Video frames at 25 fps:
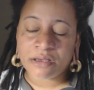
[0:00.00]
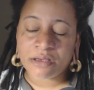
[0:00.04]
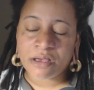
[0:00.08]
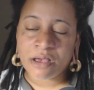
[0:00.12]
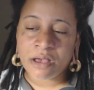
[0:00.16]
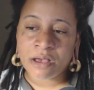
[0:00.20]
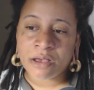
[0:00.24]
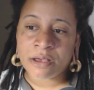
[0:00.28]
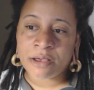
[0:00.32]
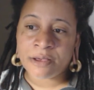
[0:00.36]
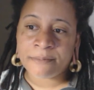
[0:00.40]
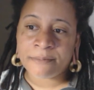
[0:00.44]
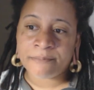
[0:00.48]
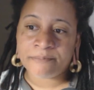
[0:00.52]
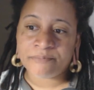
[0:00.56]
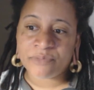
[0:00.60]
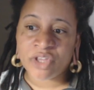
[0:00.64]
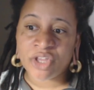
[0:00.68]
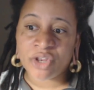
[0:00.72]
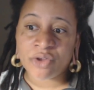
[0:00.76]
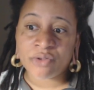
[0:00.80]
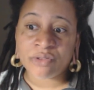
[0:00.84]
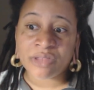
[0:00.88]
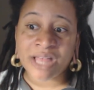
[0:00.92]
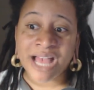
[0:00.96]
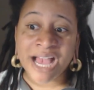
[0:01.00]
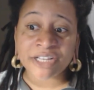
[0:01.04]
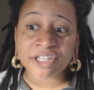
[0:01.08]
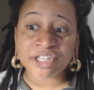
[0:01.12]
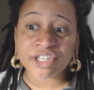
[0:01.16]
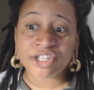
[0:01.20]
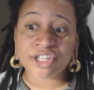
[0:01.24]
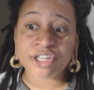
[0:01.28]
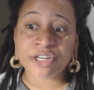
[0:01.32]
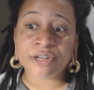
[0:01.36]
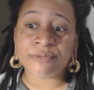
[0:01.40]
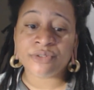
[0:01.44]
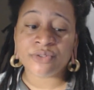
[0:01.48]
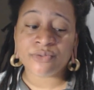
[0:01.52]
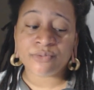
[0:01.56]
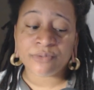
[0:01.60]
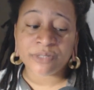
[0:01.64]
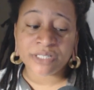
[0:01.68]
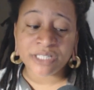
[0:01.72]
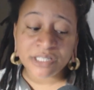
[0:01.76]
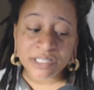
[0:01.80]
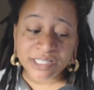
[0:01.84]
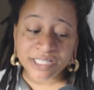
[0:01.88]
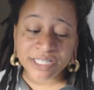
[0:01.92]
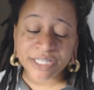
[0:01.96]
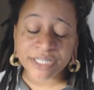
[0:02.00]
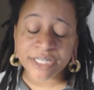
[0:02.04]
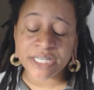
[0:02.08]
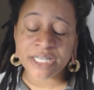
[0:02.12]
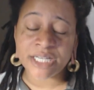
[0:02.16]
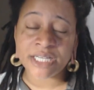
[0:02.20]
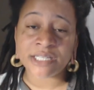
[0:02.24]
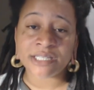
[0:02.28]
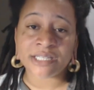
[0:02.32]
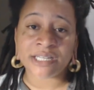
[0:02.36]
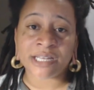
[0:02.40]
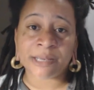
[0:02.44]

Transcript: Um, you know, last year it was really serious,